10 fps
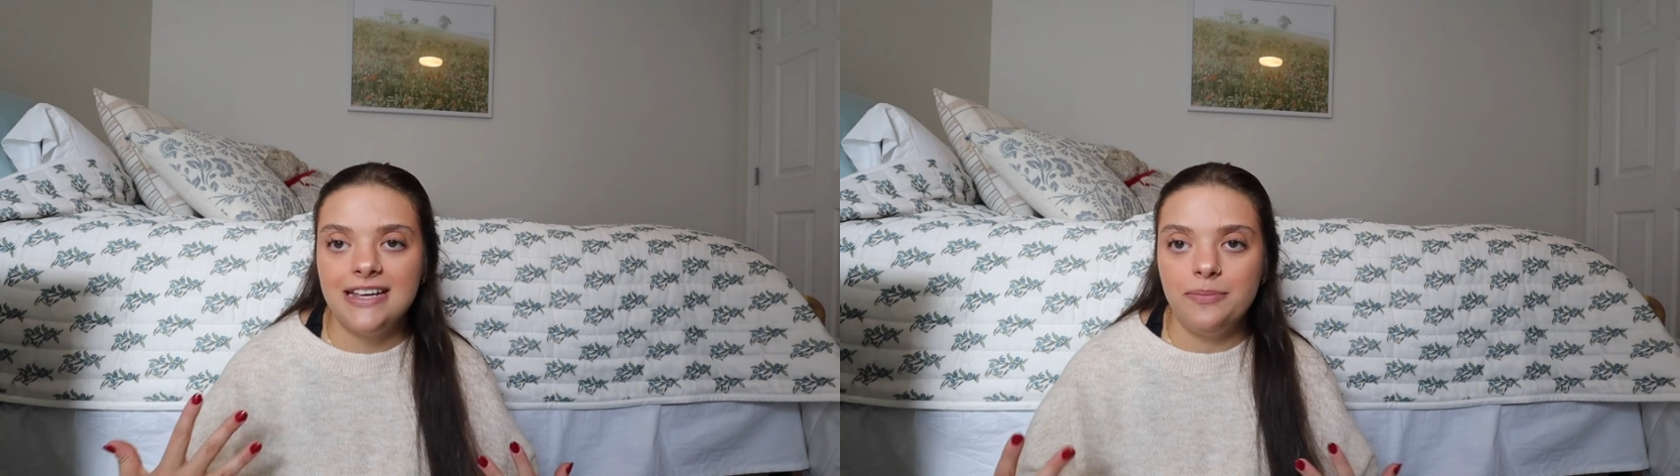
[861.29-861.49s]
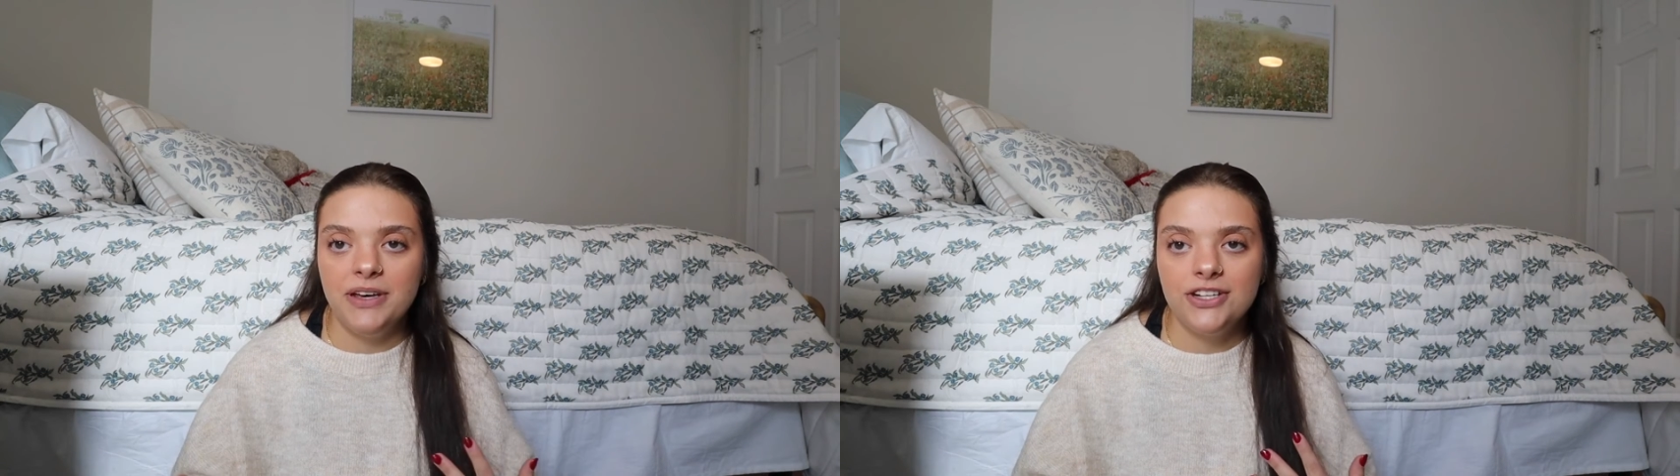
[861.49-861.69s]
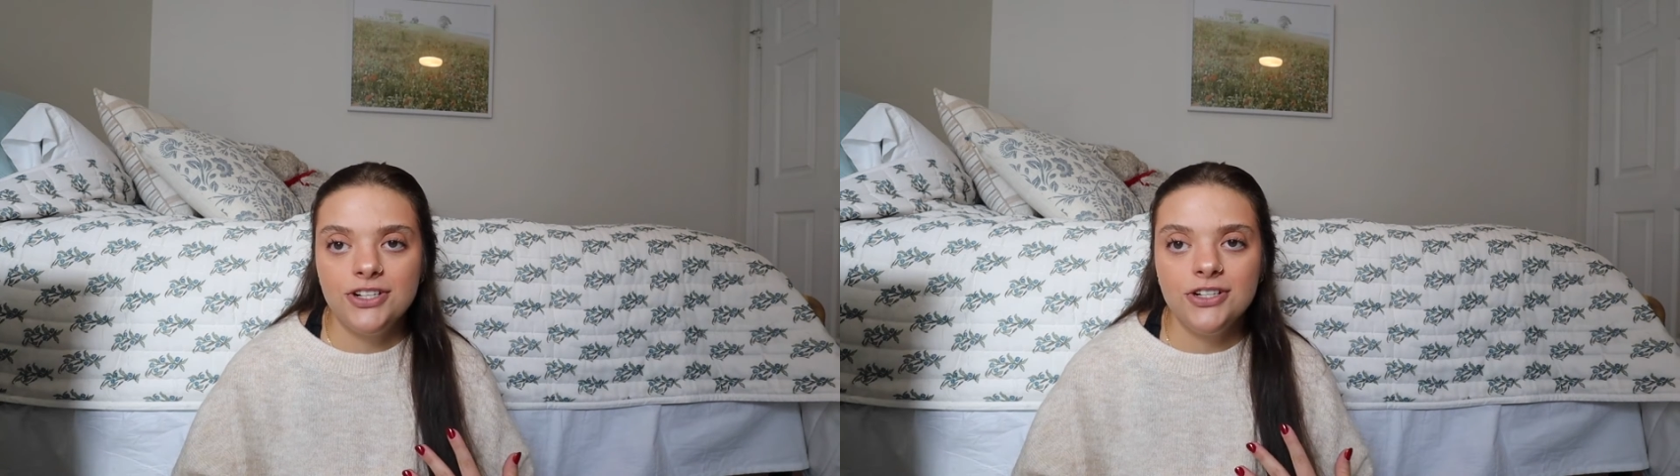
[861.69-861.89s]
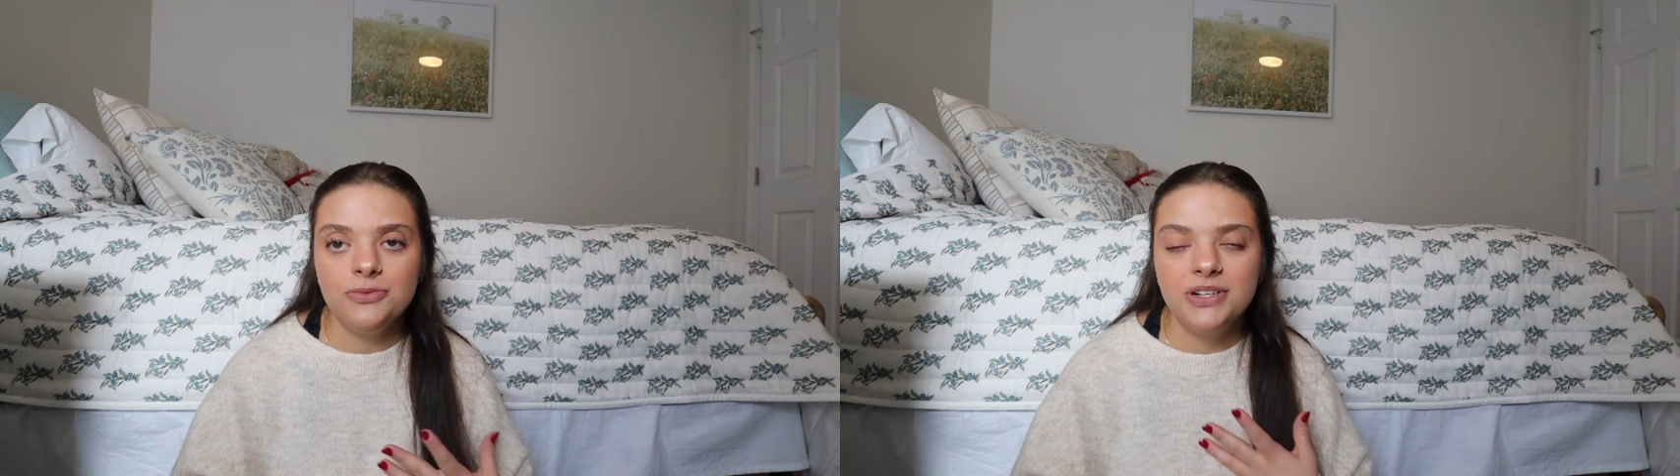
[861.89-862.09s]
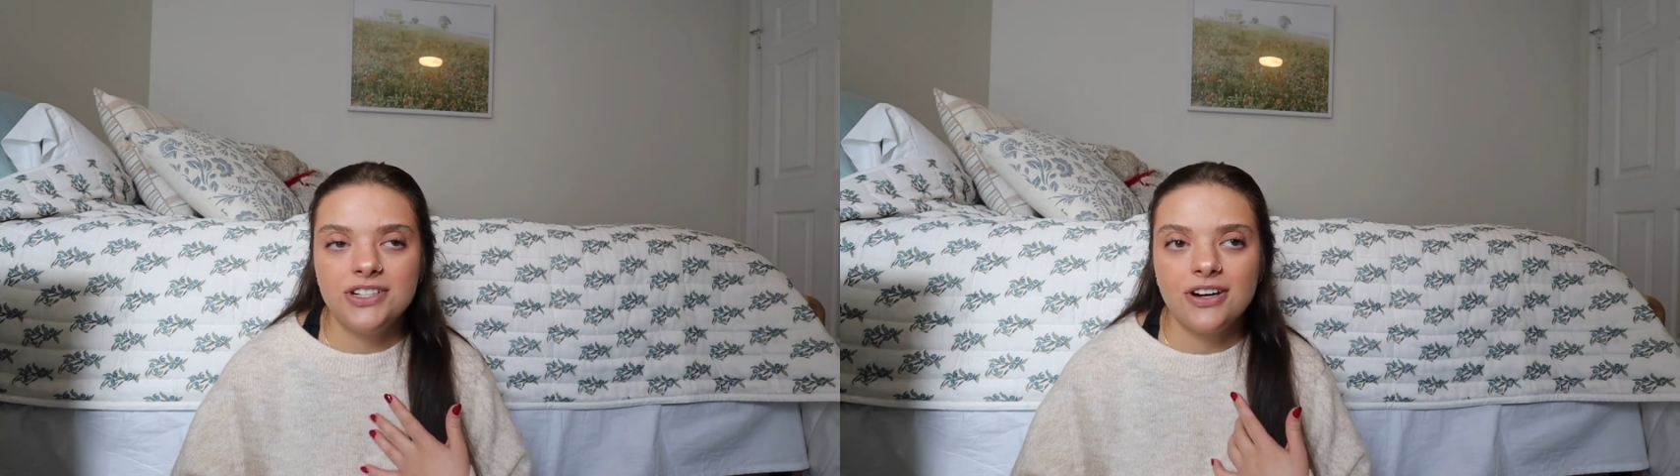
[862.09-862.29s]
take
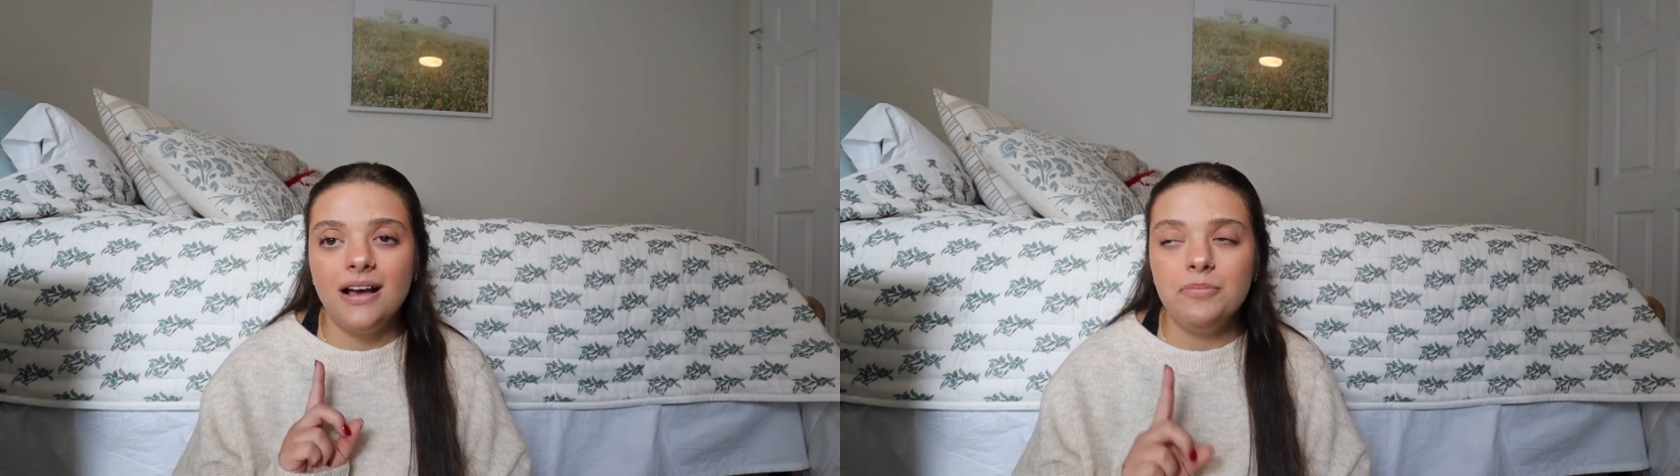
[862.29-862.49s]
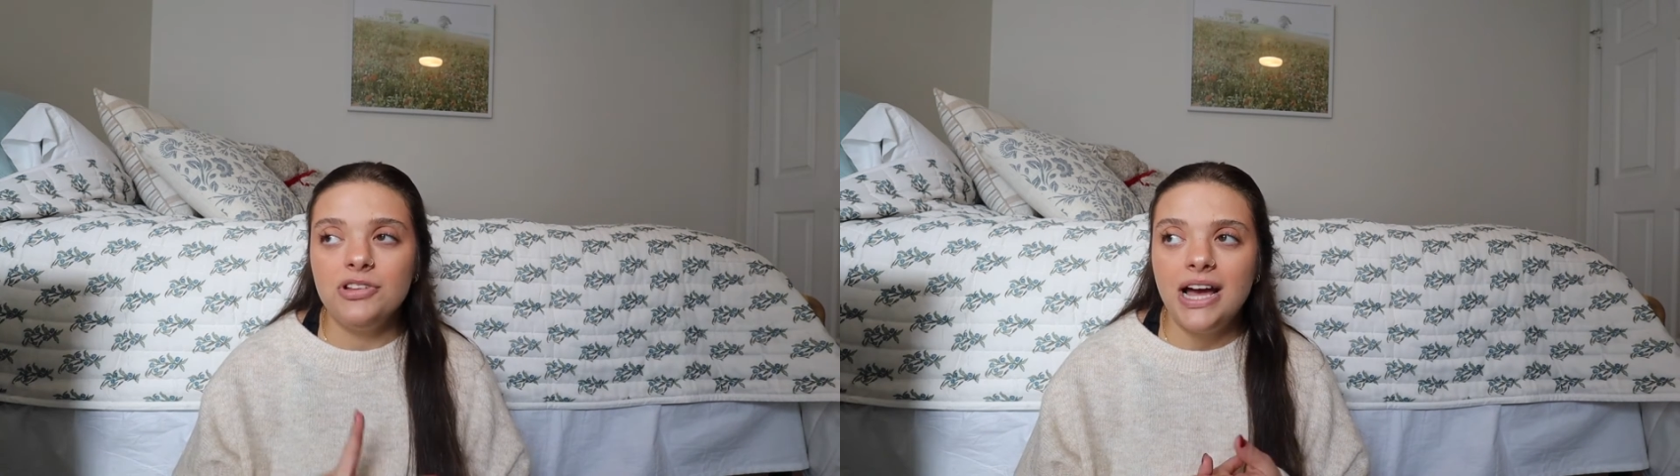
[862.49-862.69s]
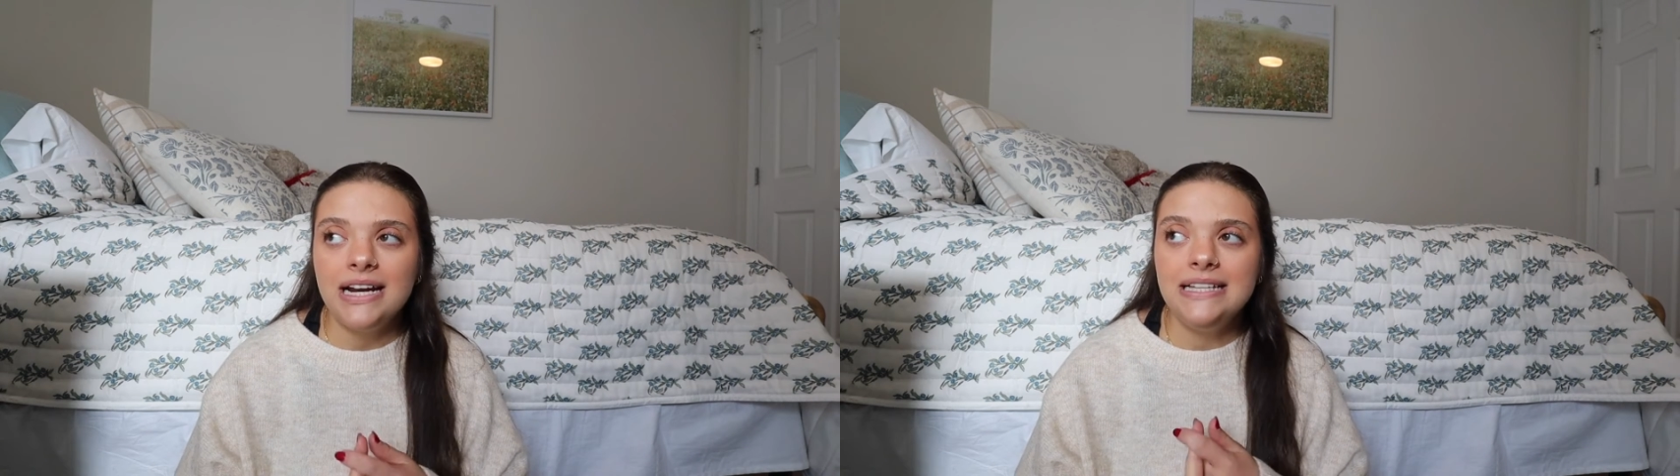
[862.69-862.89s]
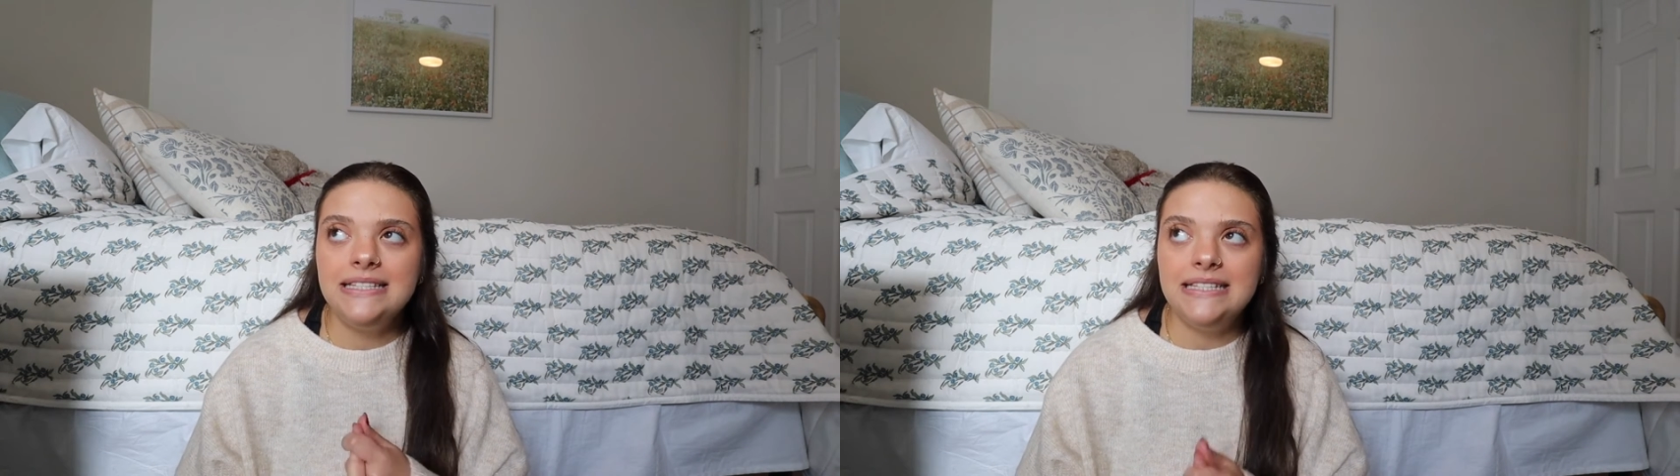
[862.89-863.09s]
pictures, which I'm glad I